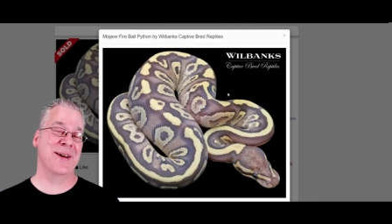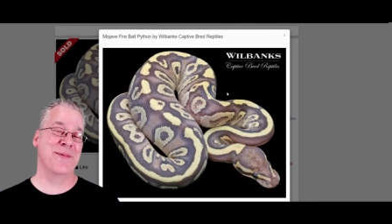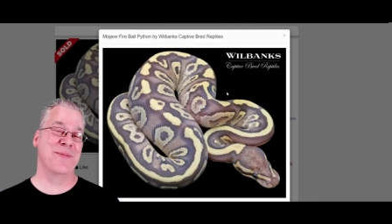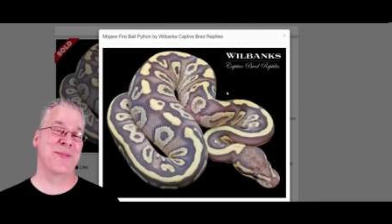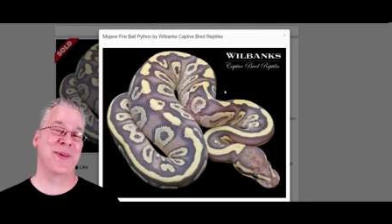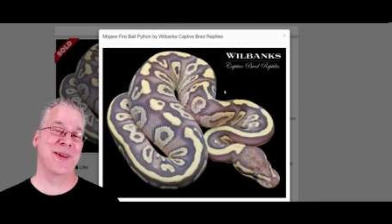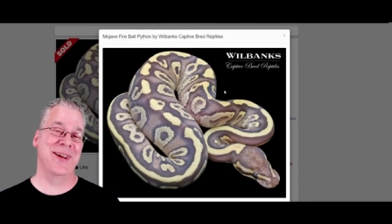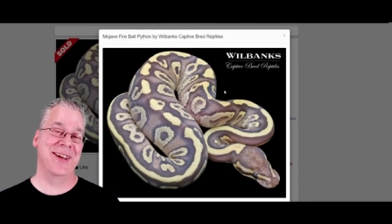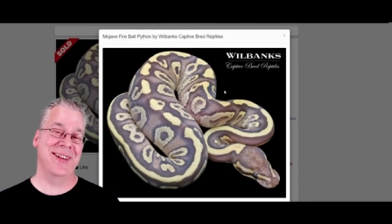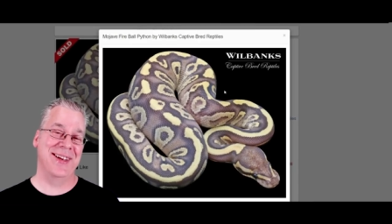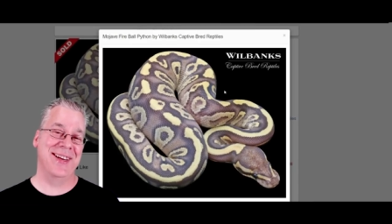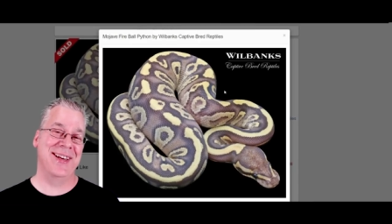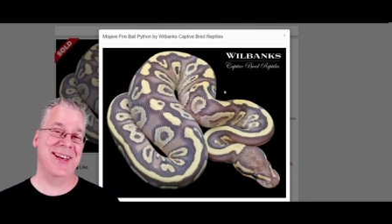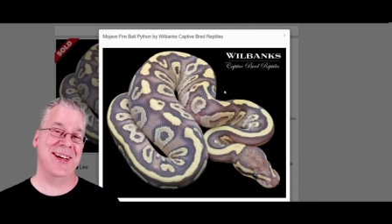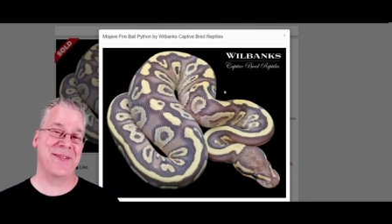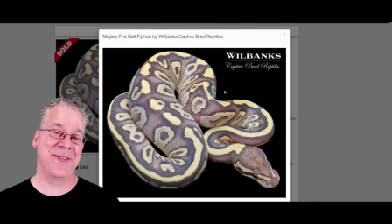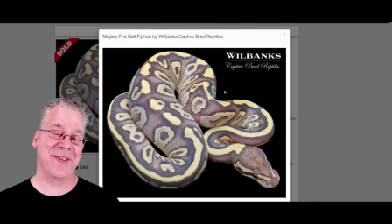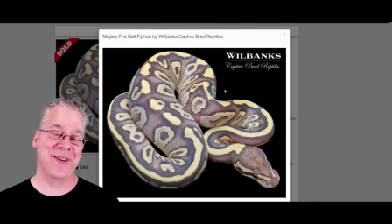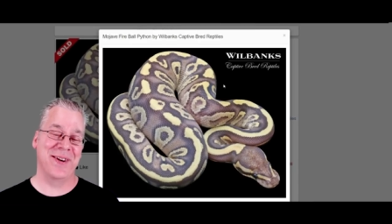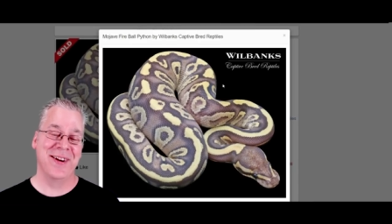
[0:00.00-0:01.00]
completely
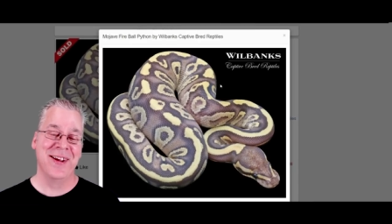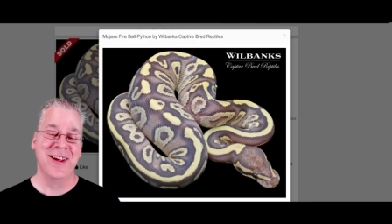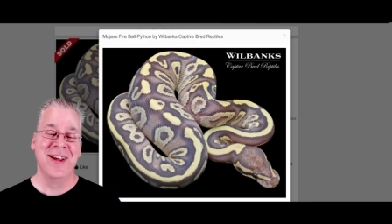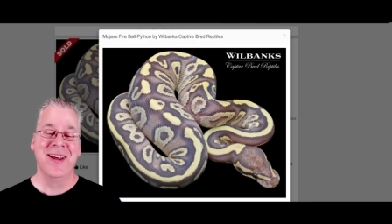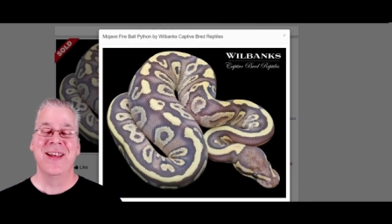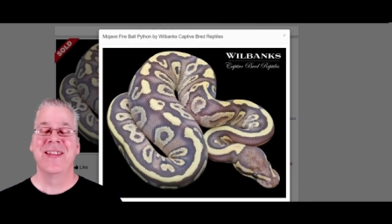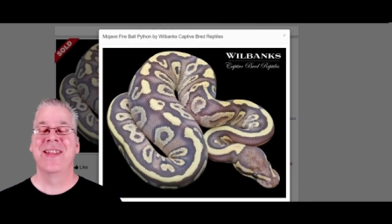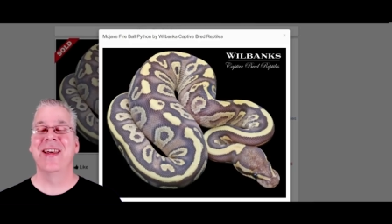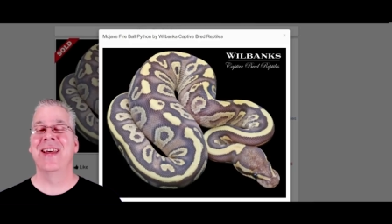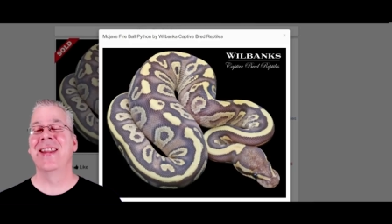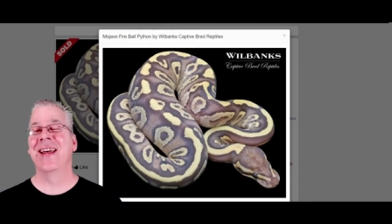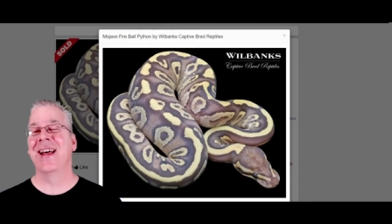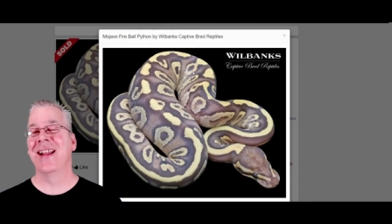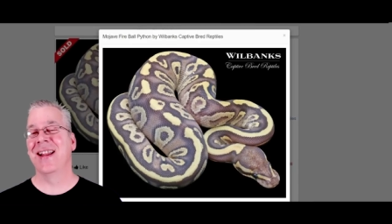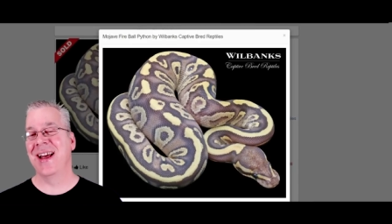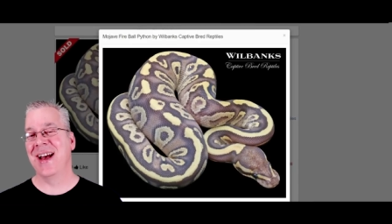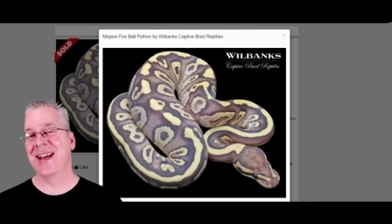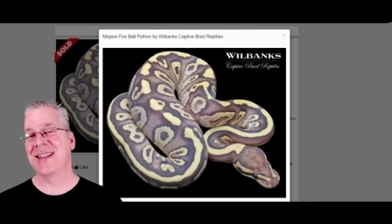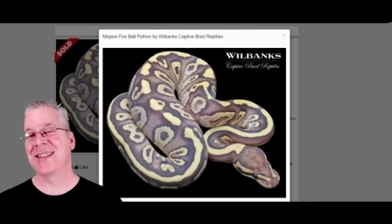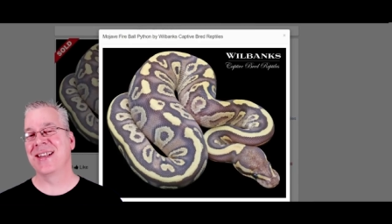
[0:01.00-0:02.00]
different than that
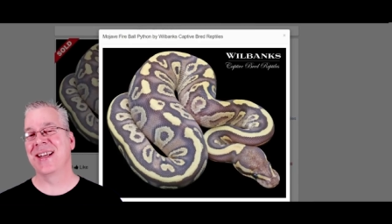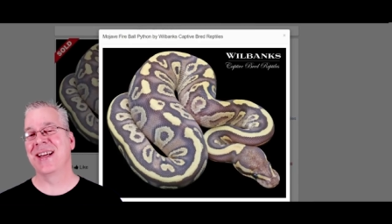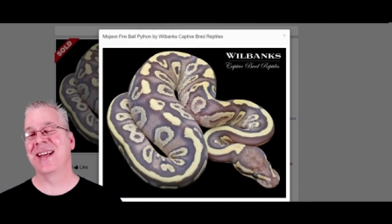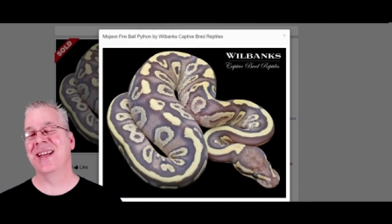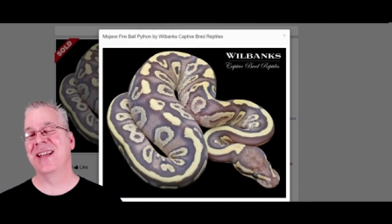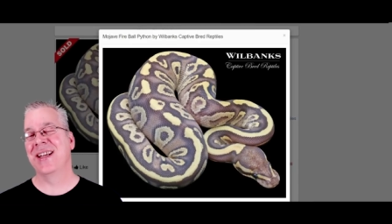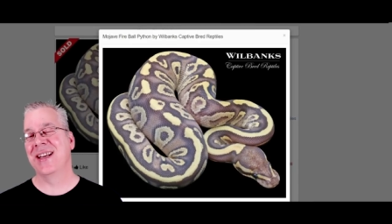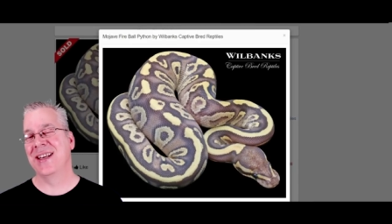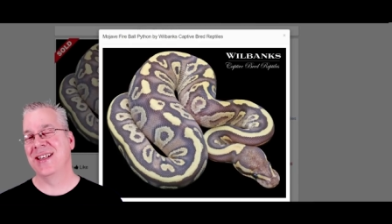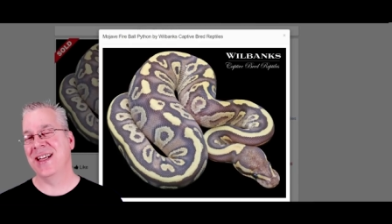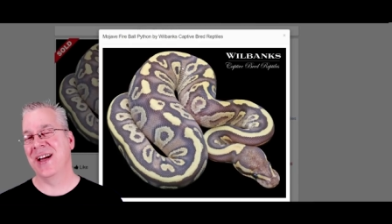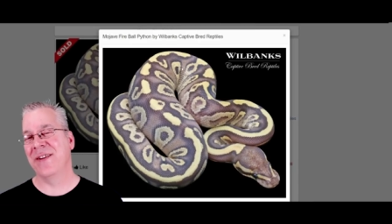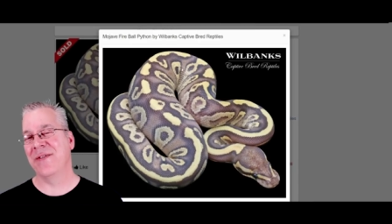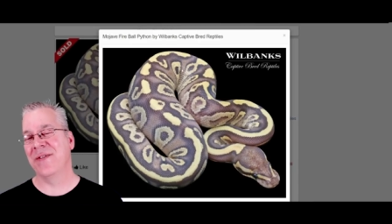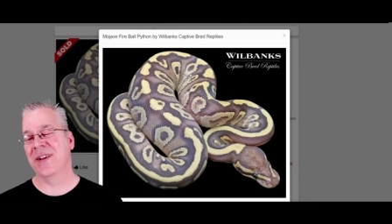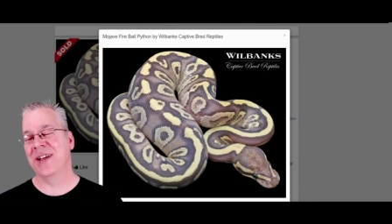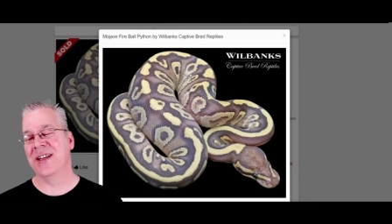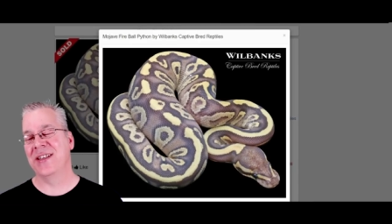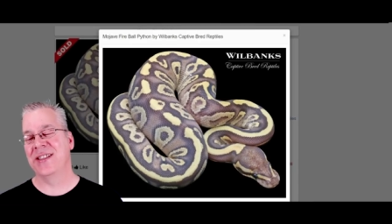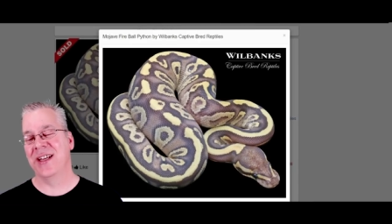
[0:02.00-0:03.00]
last thing. You can
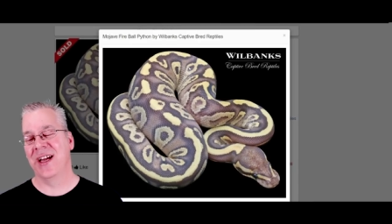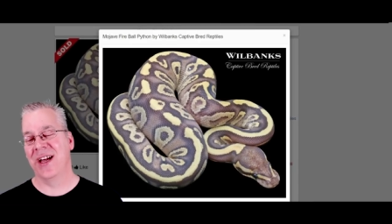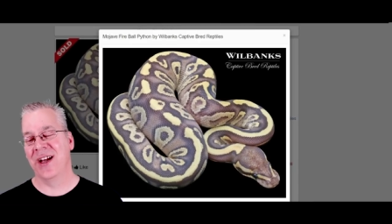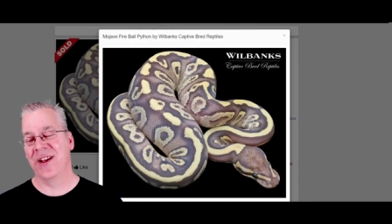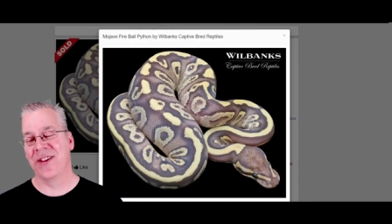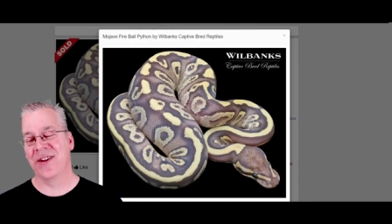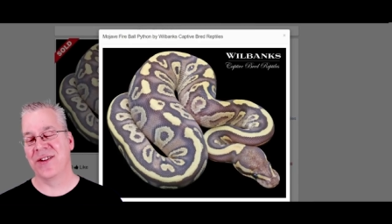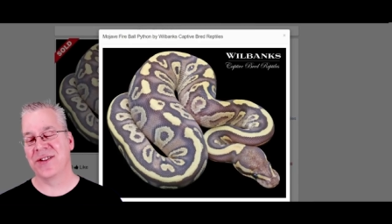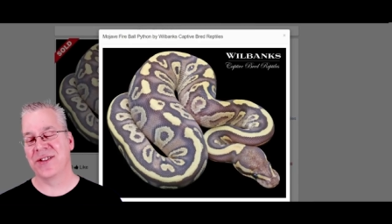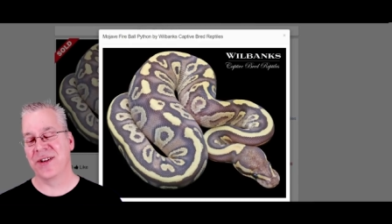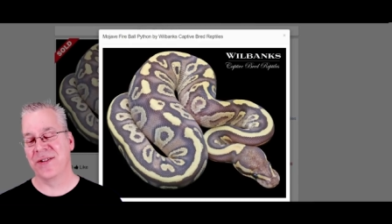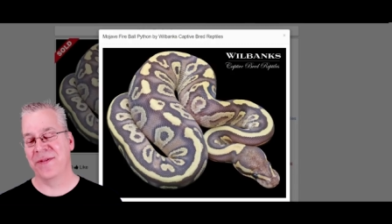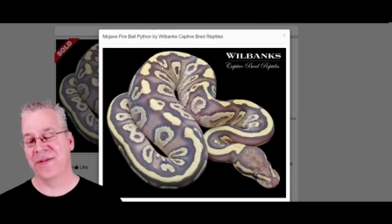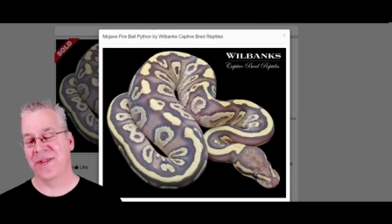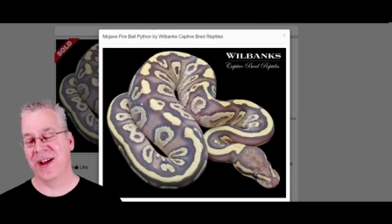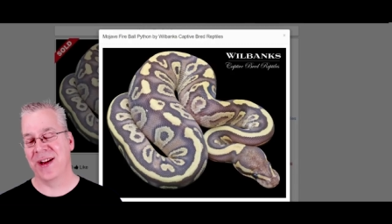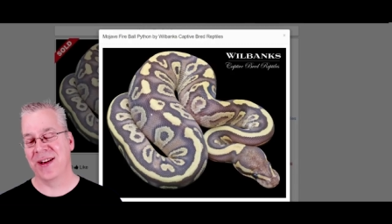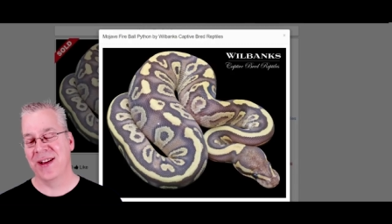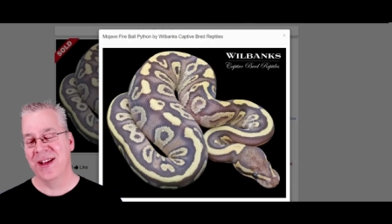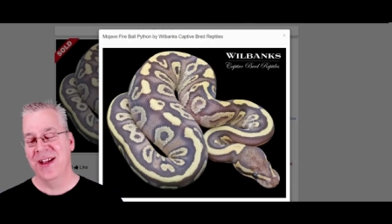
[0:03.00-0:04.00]
definitely tell there's an
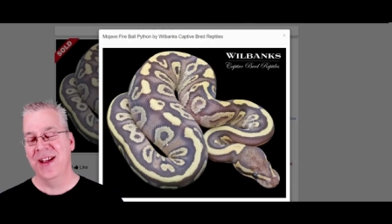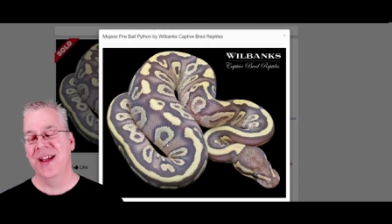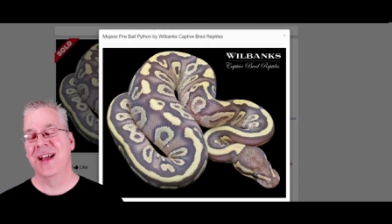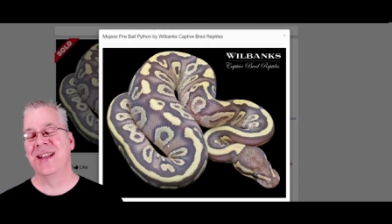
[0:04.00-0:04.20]
effect.